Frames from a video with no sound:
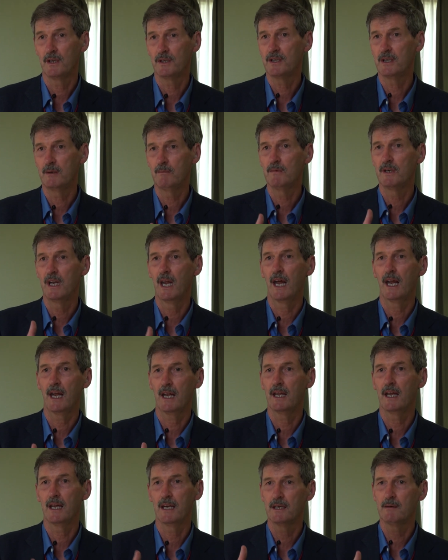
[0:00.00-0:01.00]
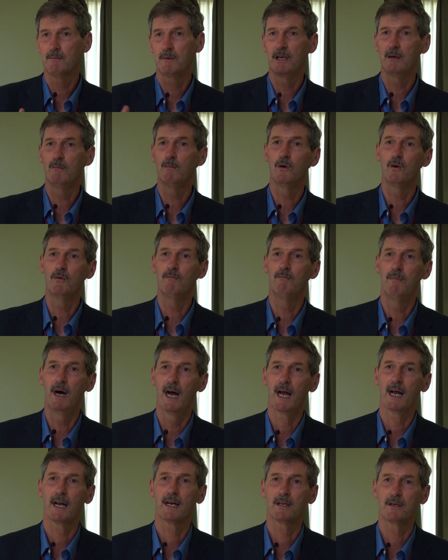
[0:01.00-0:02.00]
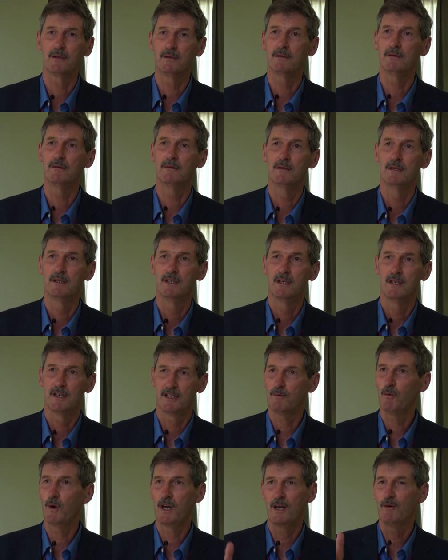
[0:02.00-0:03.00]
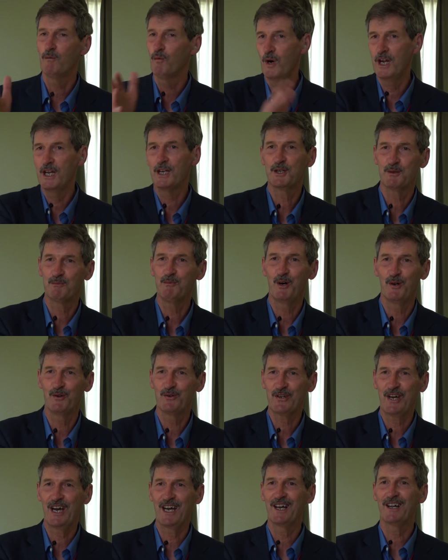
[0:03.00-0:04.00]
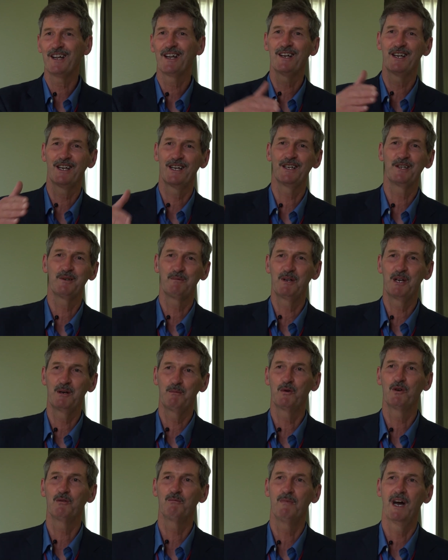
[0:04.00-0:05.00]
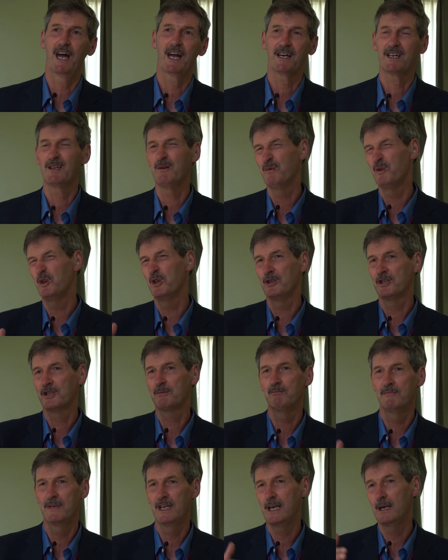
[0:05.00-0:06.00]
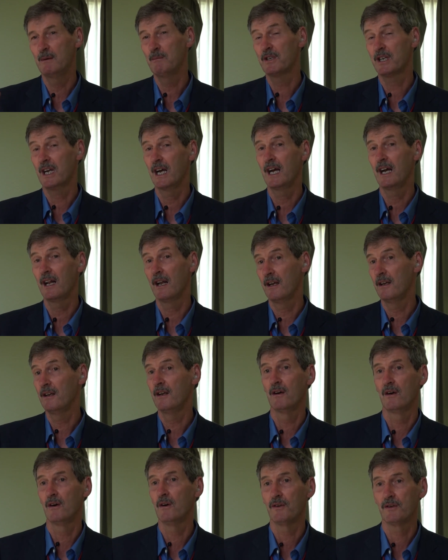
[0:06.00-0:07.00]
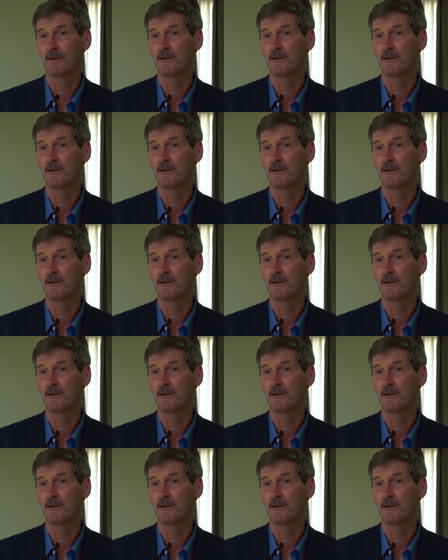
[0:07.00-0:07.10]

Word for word: It seems like there's been a move back to it went, went small scale and then it's been a move back to more medium scale and or